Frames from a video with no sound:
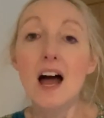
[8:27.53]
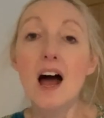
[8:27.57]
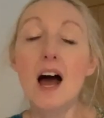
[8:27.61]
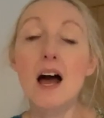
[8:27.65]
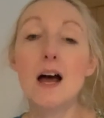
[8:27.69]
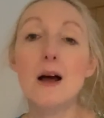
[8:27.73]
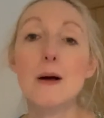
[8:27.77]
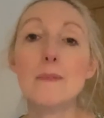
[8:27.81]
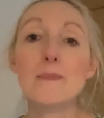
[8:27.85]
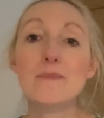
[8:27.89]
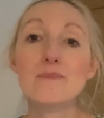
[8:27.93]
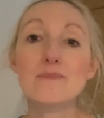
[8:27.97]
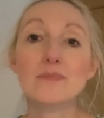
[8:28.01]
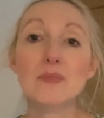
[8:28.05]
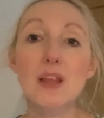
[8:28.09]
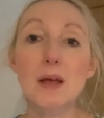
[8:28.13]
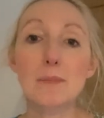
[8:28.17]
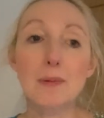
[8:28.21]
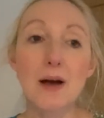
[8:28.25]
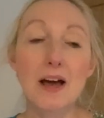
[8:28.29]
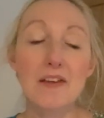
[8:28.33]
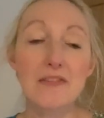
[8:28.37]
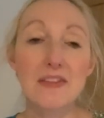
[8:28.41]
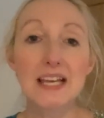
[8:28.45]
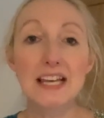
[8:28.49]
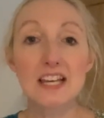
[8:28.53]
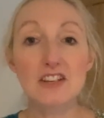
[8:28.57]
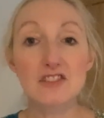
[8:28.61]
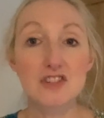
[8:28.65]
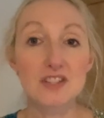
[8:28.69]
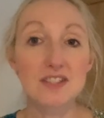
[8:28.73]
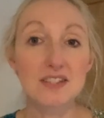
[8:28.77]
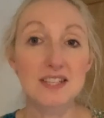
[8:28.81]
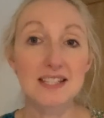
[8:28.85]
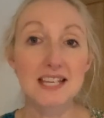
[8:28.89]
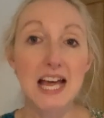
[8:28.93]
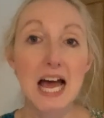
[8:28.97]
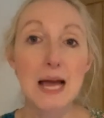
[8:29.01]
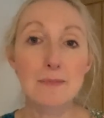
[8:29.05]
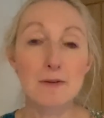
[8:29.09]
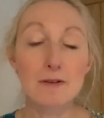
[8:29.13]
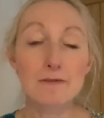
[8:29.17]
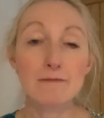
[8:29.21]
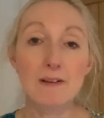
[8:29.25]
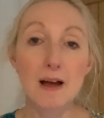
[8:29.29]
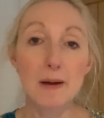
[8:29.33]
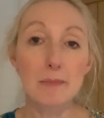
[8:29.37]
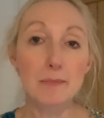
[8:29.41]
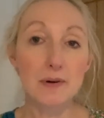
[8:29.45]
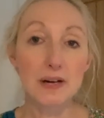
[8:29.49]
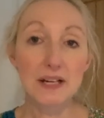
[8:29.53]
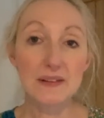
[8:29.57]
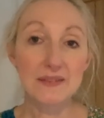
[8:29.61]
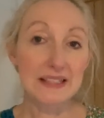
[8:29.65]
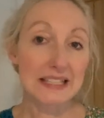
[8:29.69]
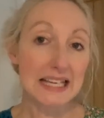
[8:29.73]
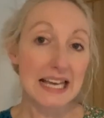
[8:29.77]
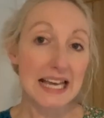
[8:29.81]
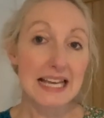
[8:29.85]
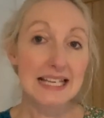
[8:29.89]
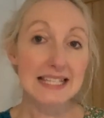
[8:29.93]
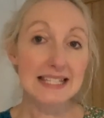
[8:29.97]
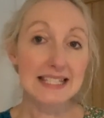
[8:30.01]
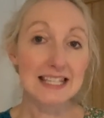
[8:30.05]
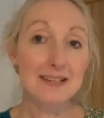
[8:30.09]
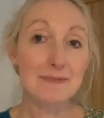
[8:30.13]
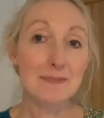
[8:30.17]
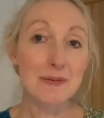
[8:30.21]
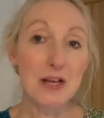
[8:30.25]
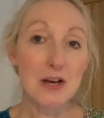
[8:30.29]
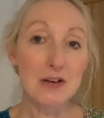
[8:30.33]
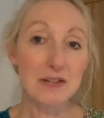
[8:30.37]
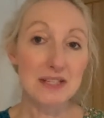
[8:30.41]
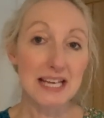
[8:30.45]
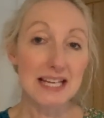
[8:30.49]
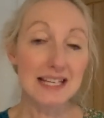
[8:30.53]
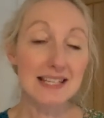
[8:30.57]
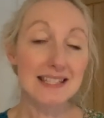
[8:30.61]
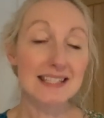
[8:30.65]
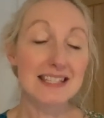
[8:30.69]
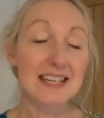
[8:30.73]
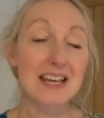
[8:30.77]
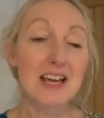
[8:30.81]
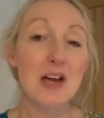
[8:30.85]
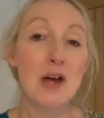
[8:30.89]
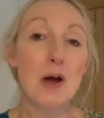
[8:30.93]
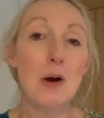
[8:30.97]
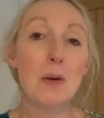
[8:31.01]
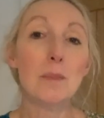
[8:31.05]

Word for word: Um, but I think it's just the type of fabric that it is, to be honest.